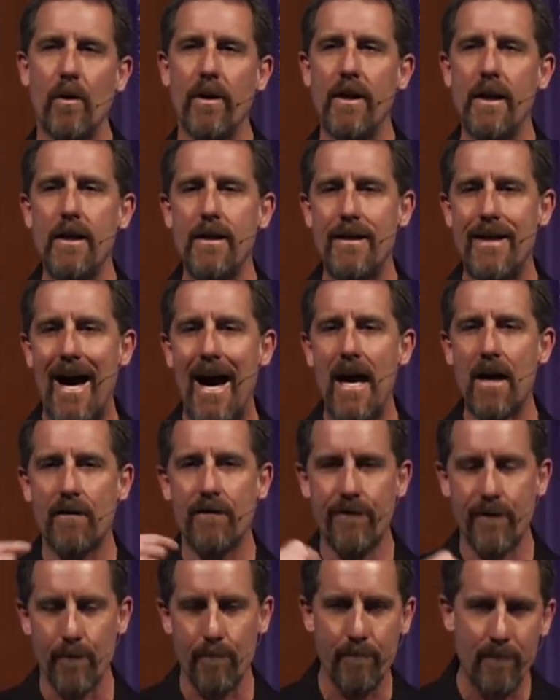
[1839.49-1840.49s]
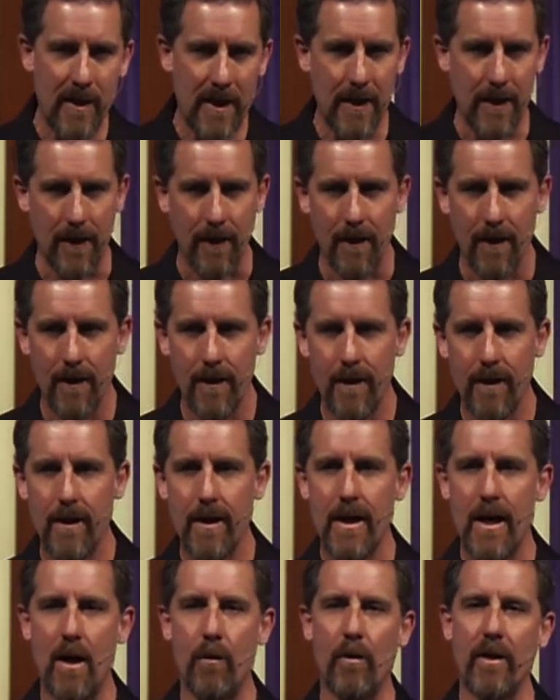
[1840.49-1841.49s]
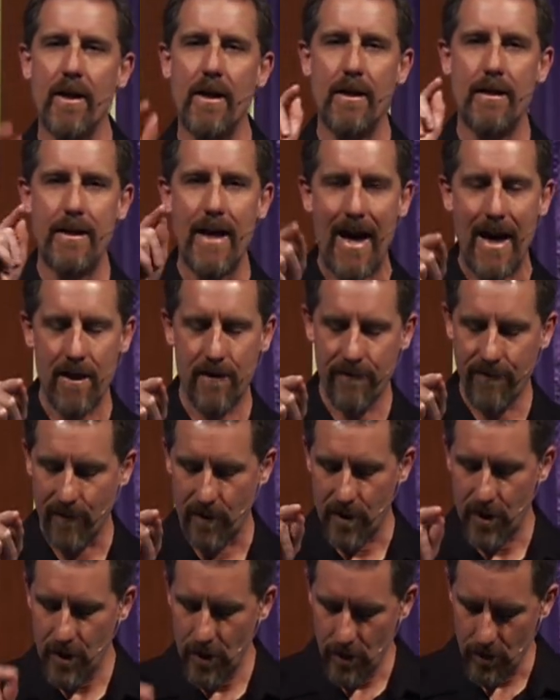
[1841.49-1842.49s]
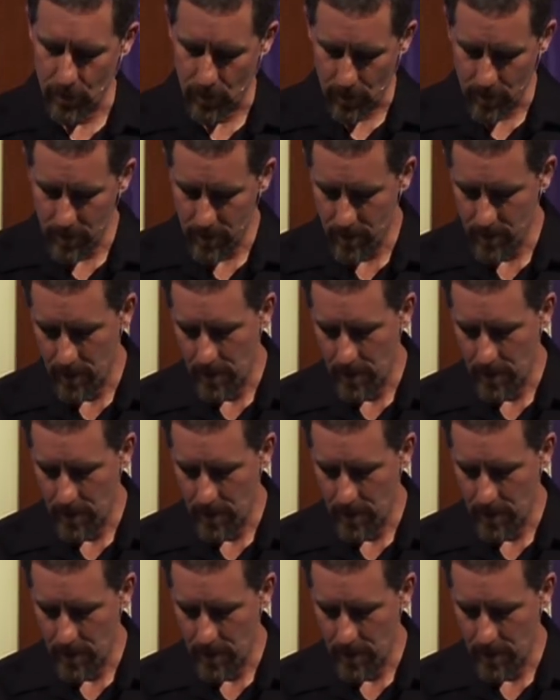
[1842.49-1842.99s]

when he died for me and when he died for you.